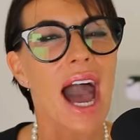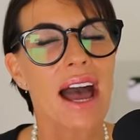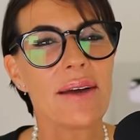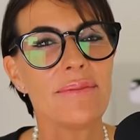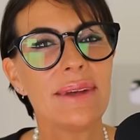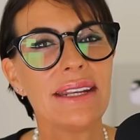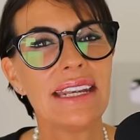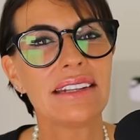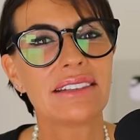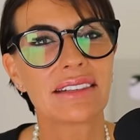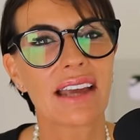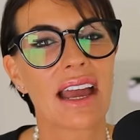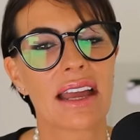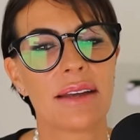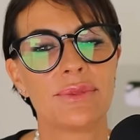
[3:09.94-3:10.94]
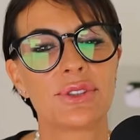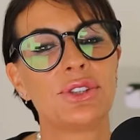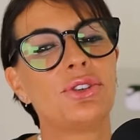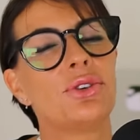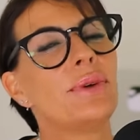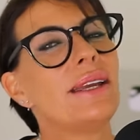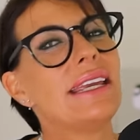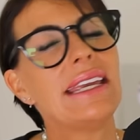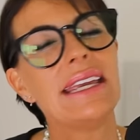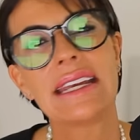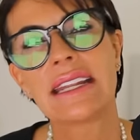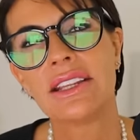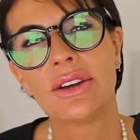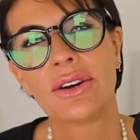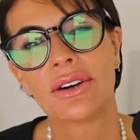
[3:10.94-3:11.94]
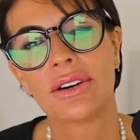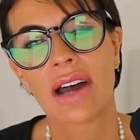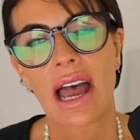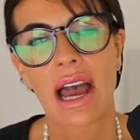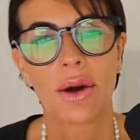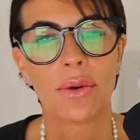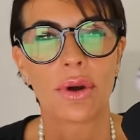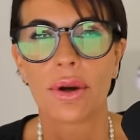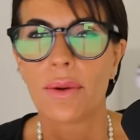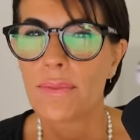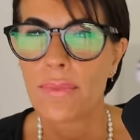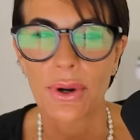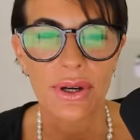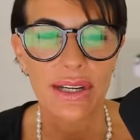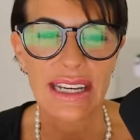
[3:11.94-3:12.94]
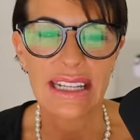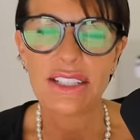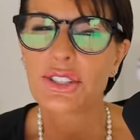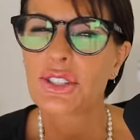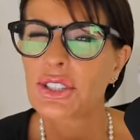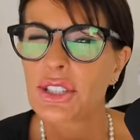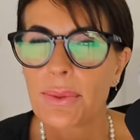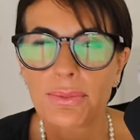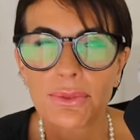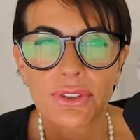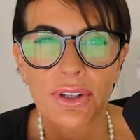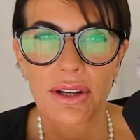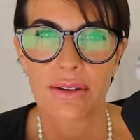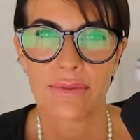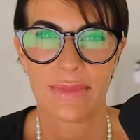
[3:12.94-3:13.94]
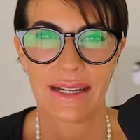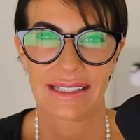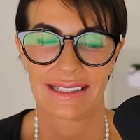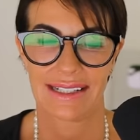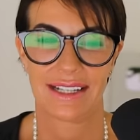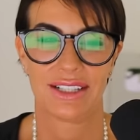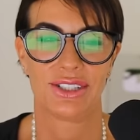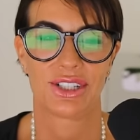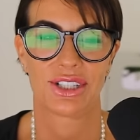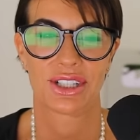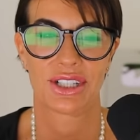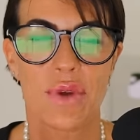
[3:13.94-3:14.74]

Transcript: How many times do we ignore our body's subtle message?